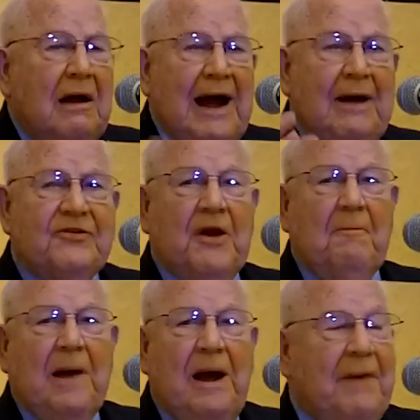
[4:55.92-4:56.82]
I was
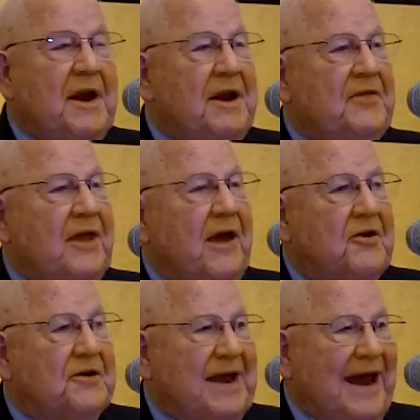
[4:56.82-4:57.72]
at my meeting the
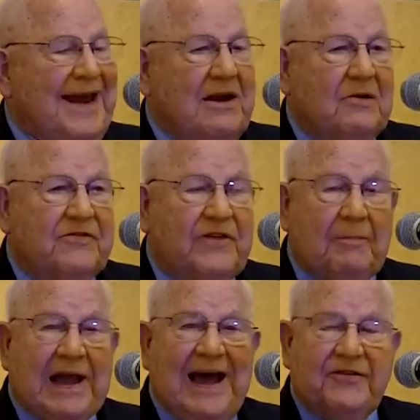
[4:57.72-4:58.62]
other day, and
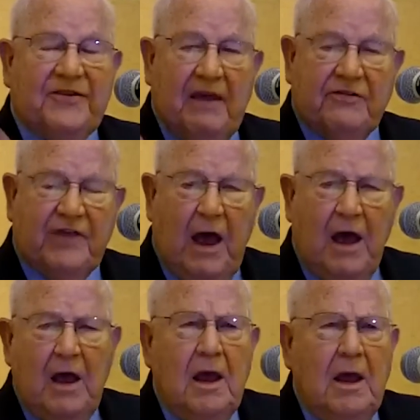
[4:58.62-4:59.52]
some guy says,
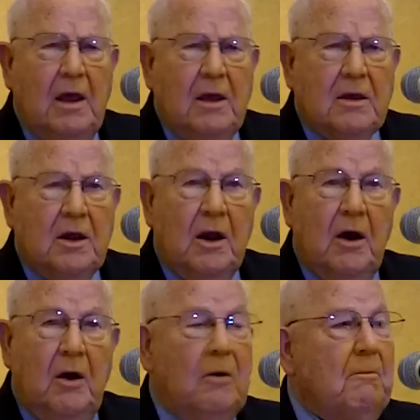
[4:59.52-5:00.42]
you
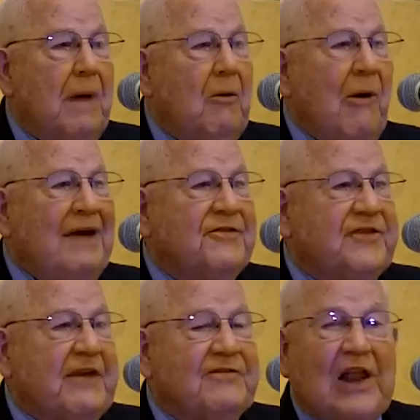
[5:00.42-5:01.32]
know, my wife
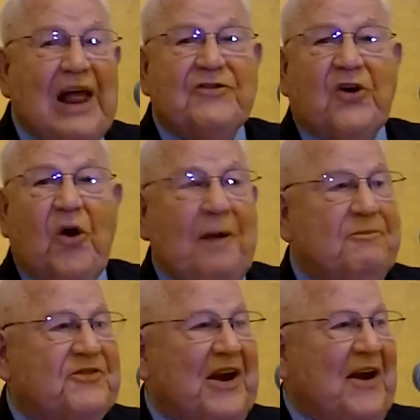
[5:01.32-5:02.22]
says, let's go
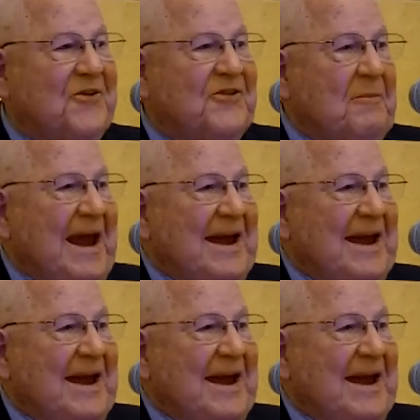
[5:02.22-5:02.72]
upstairs and